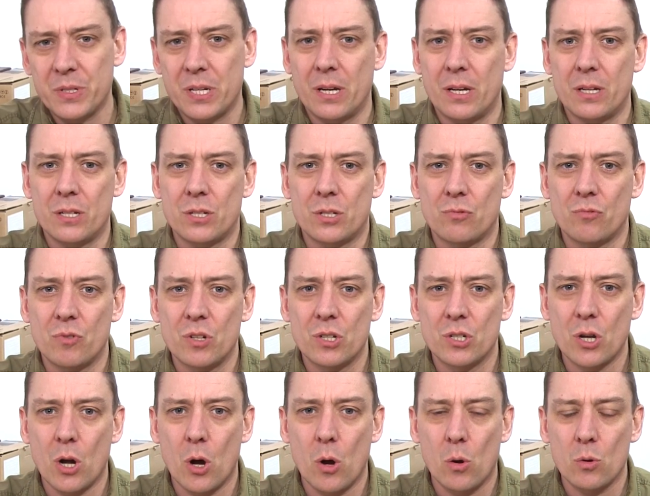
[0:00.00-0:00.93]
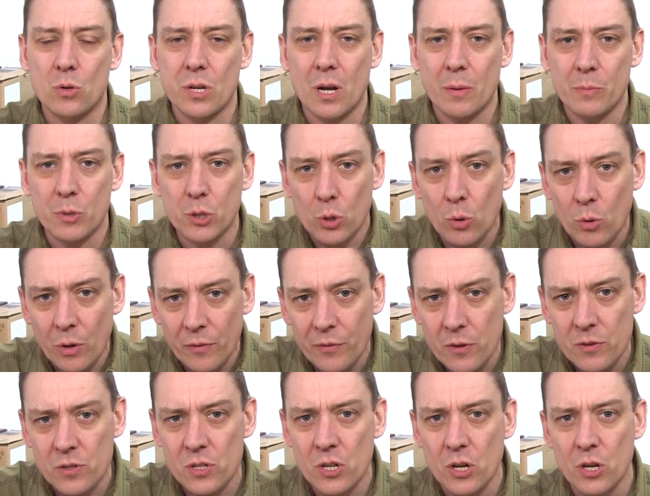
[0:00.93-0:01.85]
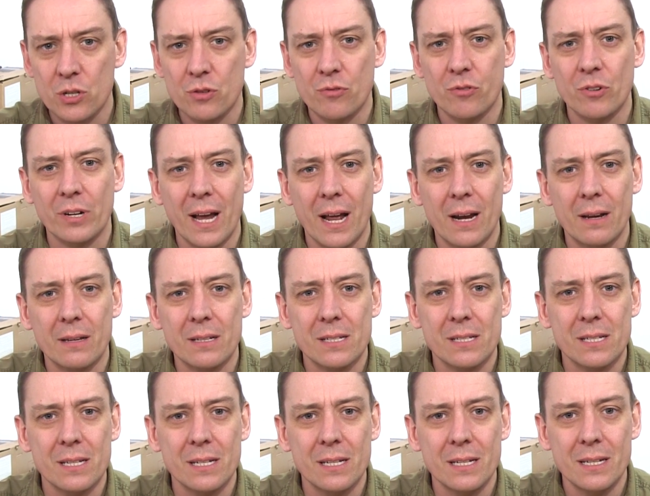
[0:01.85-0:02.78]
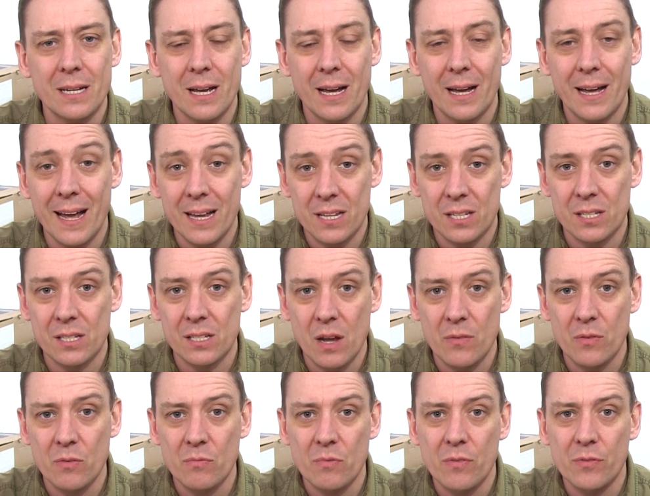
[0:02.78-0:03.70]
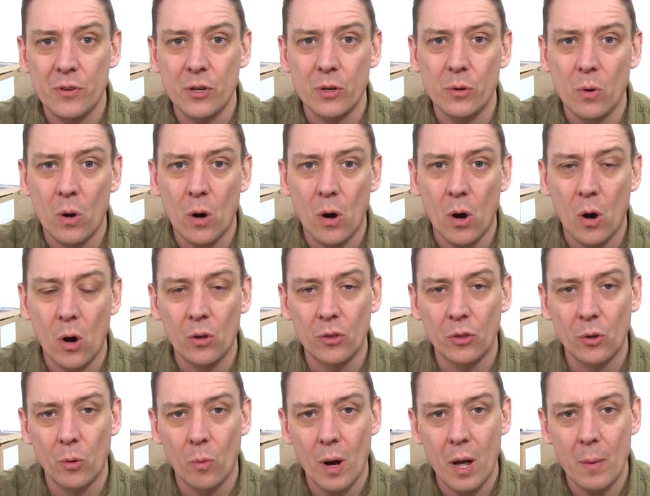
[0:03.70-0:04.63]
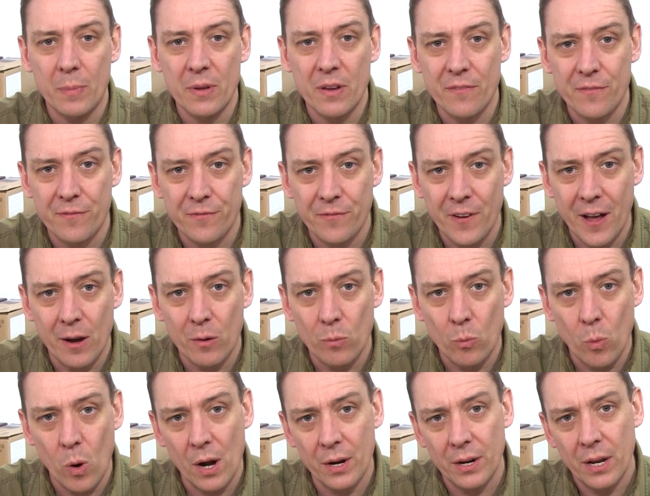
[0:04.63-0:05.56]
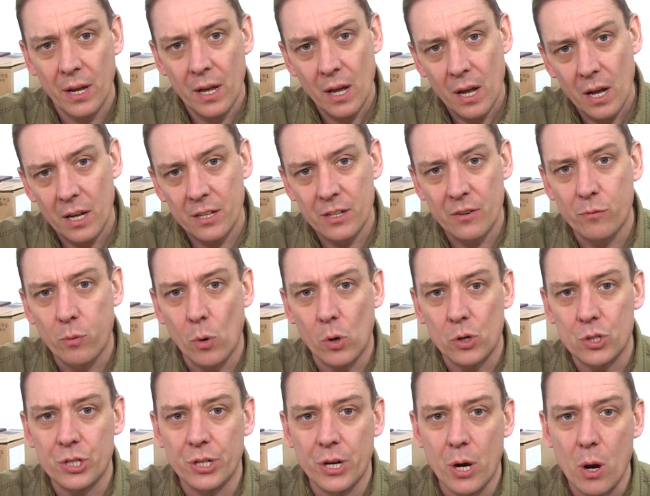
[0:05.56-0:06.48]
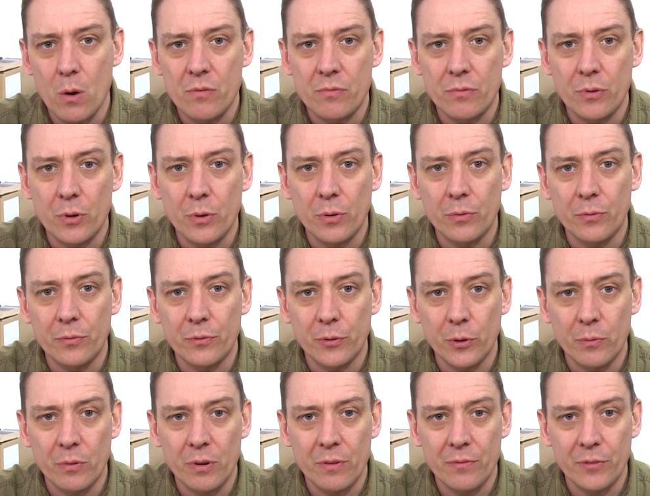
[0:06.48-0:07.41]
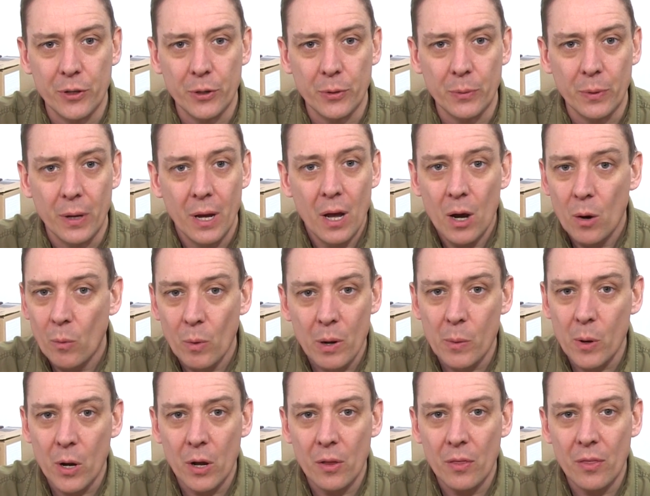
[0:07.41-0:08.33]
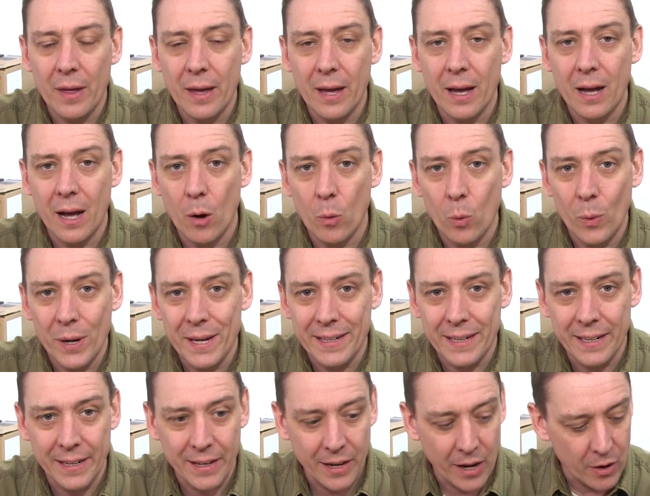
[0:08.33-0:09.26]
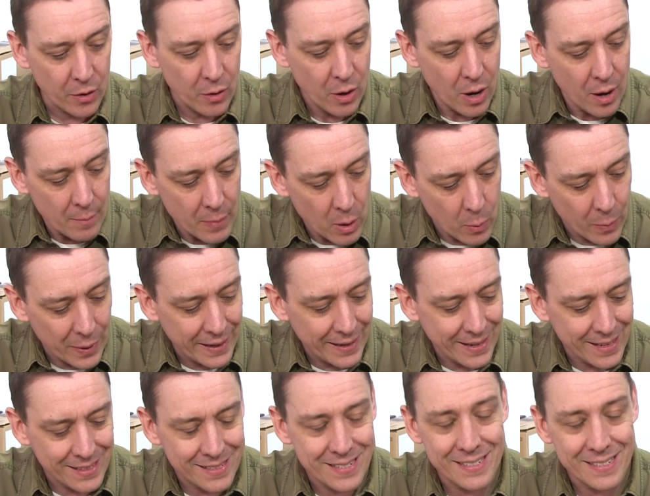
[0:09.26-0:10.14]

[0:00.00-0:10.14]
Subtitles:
test results. I'm sure if you search for a Galaxy S7 review on the web, you've found one and you've watched an overview review. We weren't there a week ago, but we're here